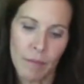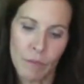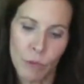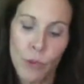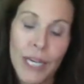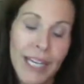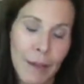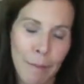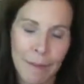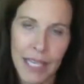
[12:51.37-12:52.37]

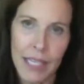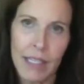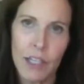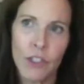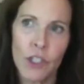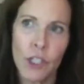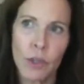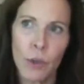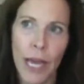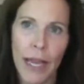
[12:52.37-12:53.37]
recommitted
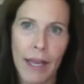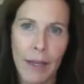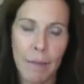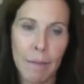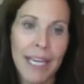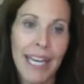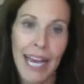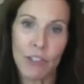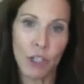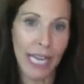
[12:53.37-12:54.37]
to a
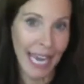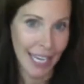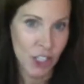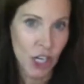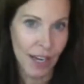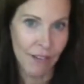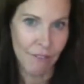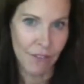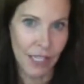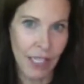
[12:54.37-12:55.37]

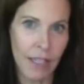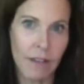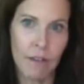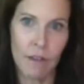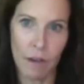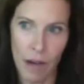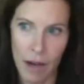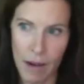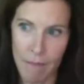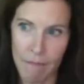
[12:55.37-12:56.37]
pediatric
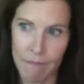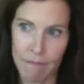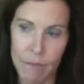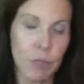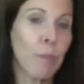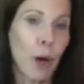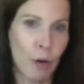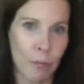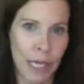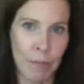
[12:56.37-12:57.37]
HIV
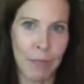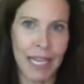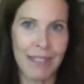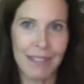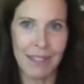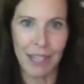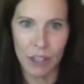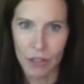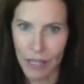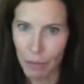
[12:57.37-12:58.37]
department because
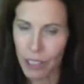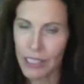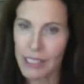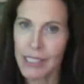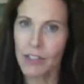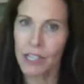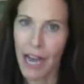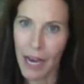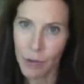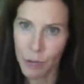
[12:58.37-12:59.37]
they were considered
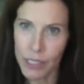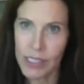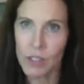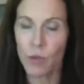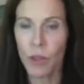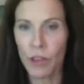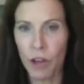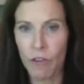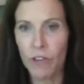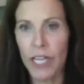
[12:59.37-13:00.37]
high risk with
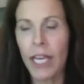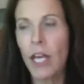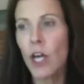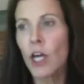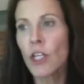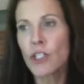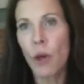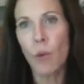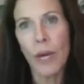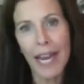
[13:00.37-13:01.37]
COVID.
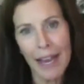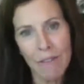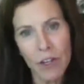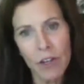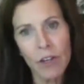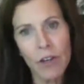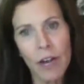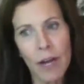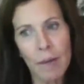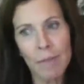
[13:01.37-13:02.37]
So whatever
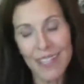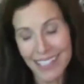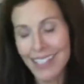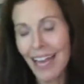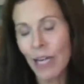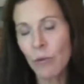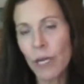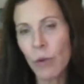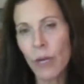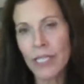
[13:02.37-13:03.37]
the site
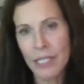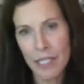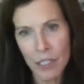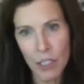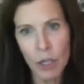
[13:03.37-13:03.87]
requested, you